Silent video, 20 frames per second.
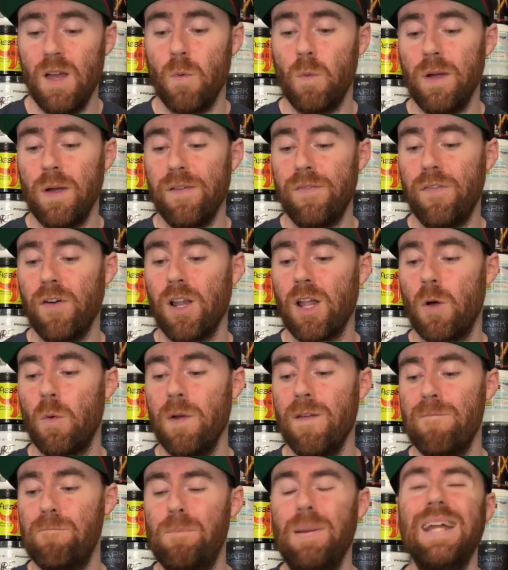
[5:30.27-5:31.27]
We follow
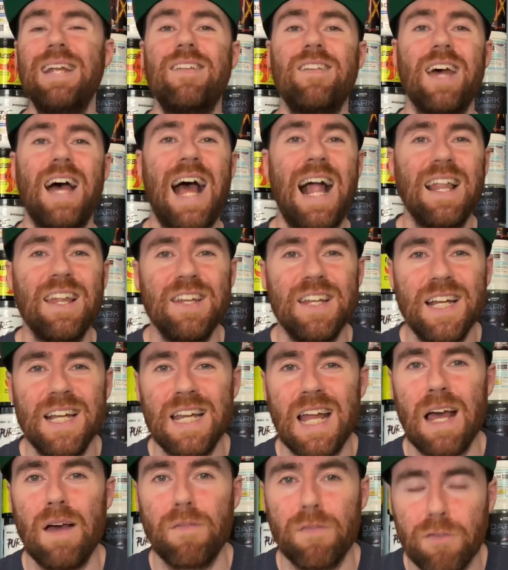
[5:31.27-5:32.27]
with beta-alanine
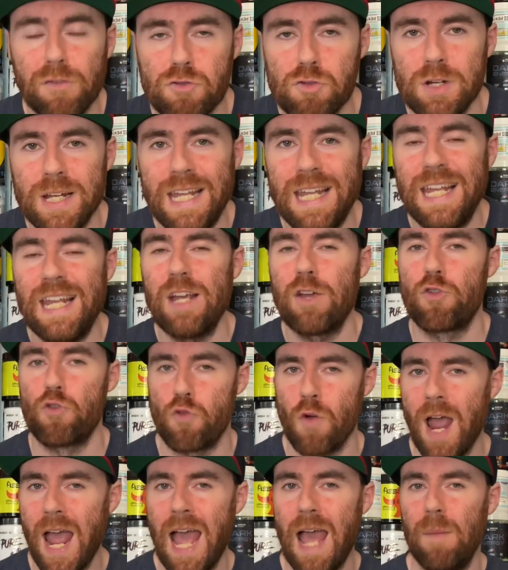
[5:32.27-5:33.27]
at 3
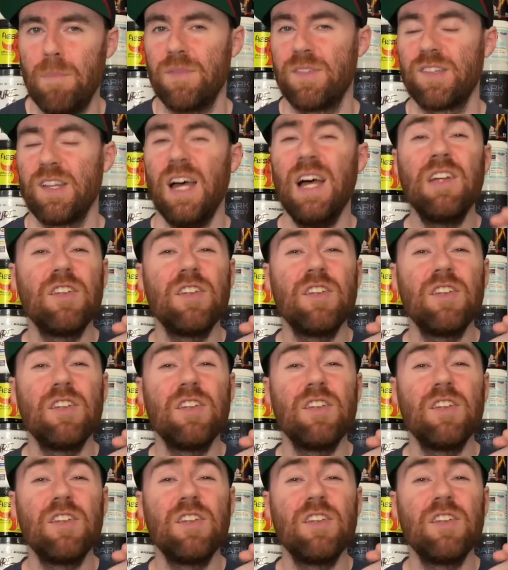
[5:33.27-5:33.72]
grams,